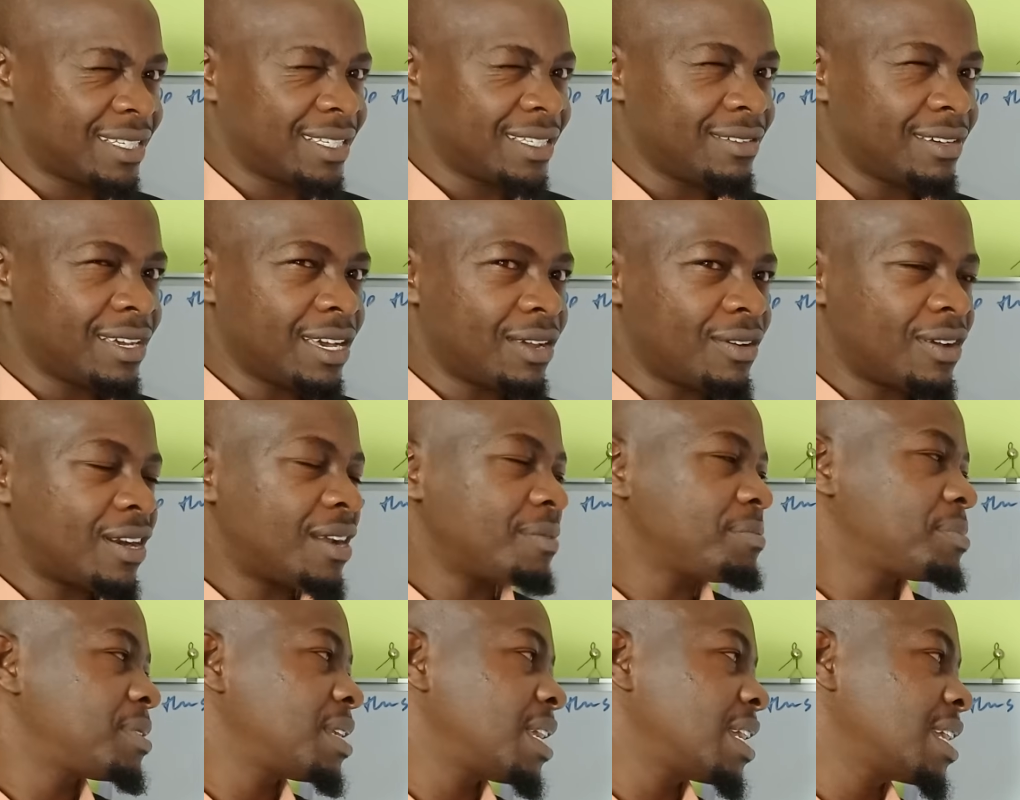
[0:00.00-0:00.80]
You get what
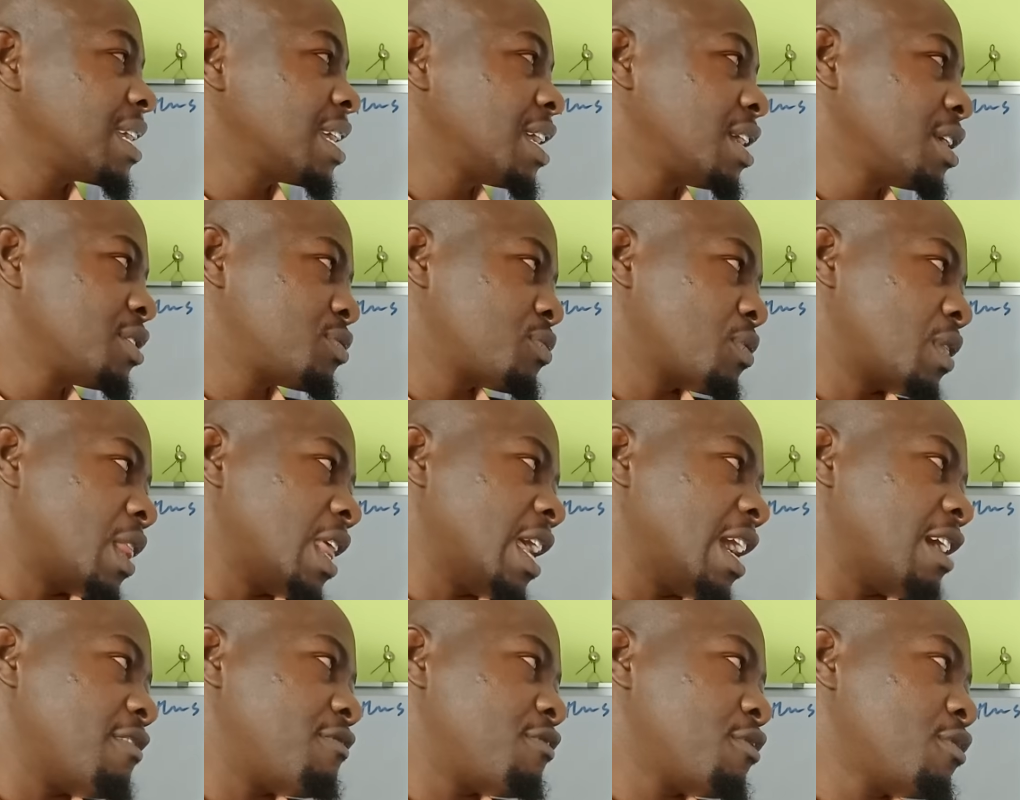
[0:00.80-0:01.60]
I'm saying? So
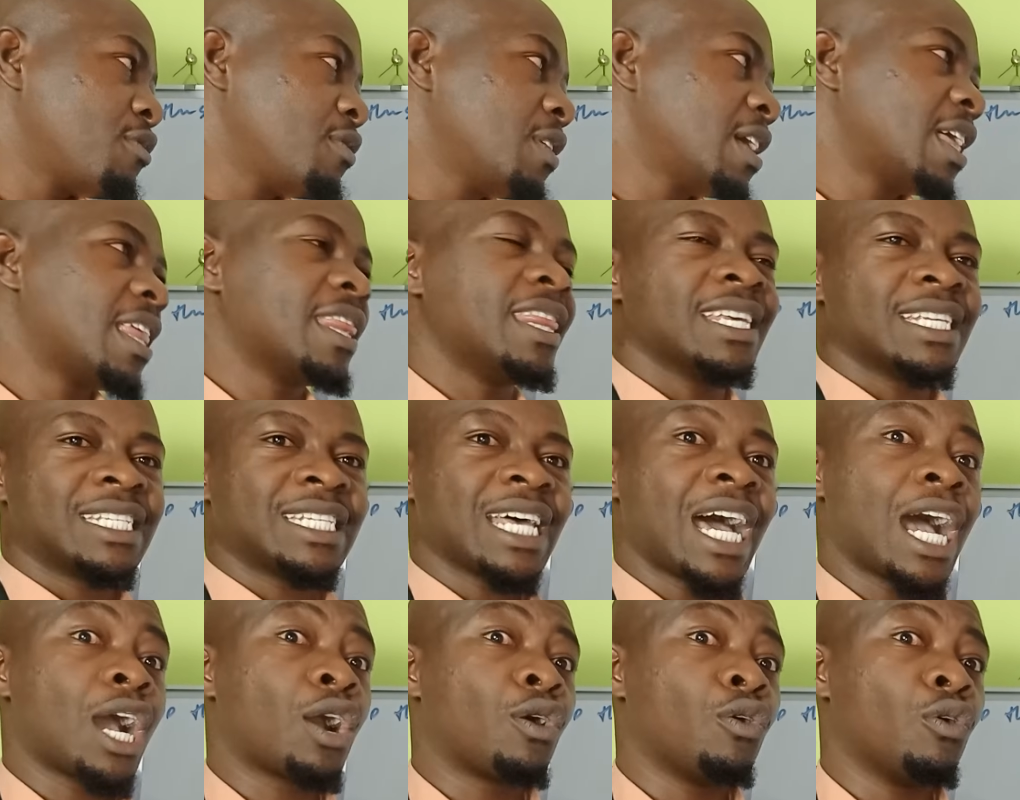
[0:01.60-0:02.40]
therefore, the
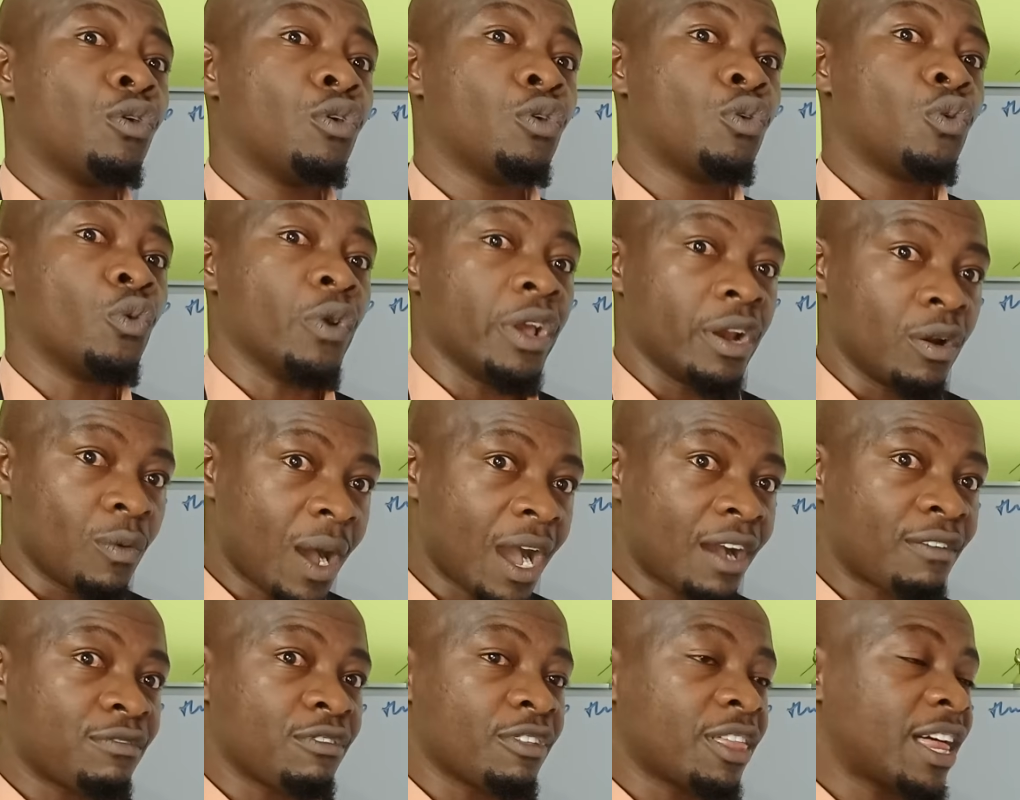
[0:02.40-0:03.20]
SACCO will
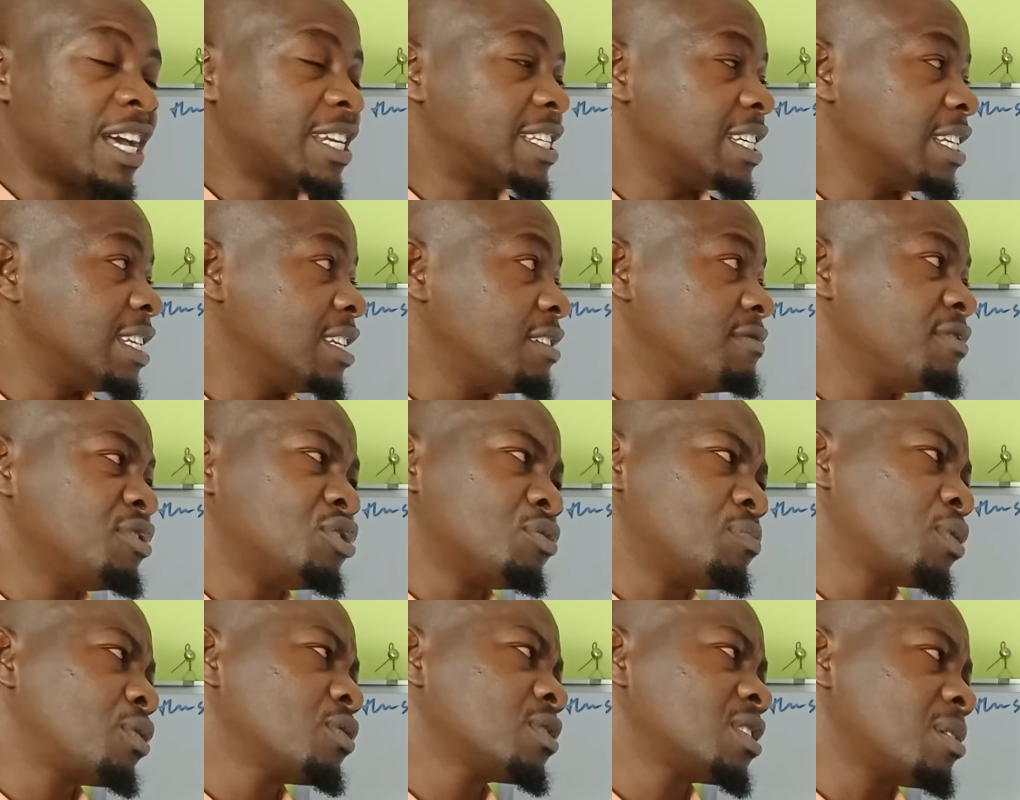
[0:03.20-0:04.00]
work for that
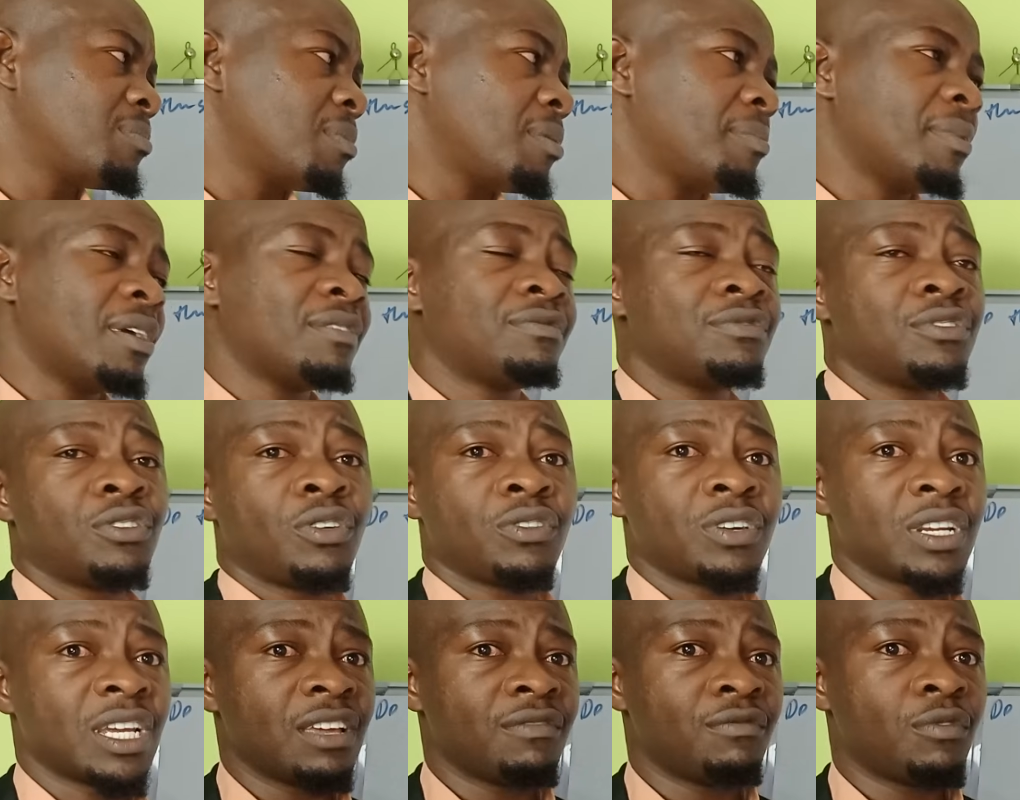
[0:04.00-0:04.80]
individual because MMF
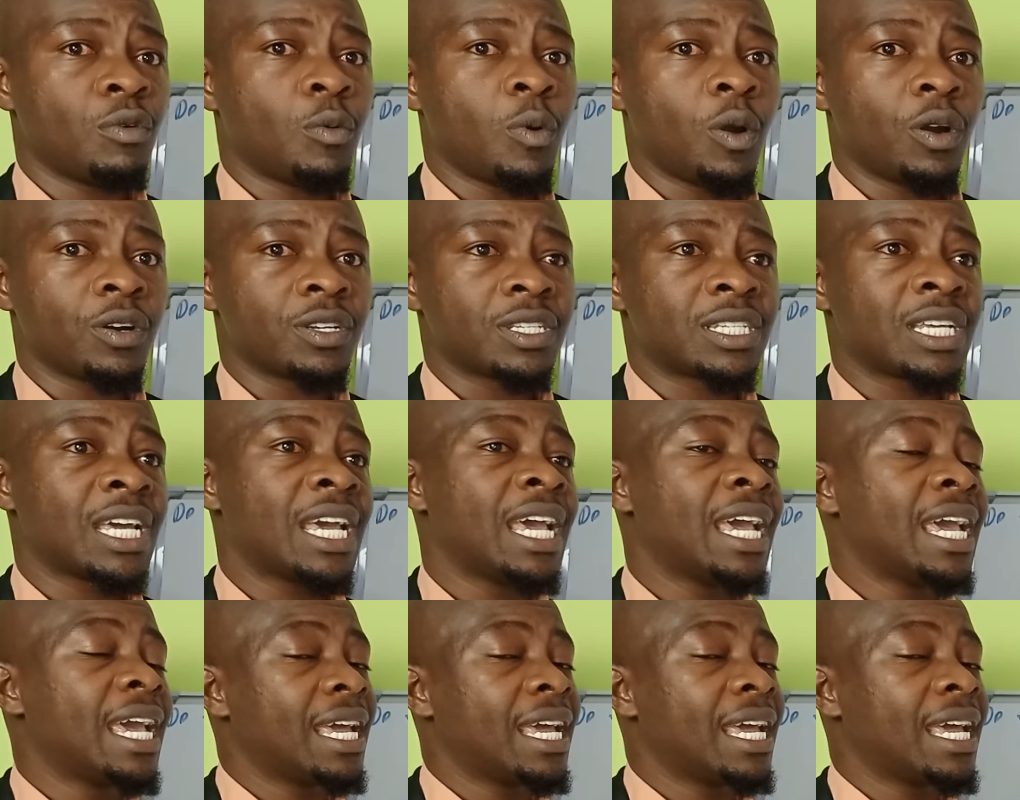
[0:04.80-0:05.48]
don't give what?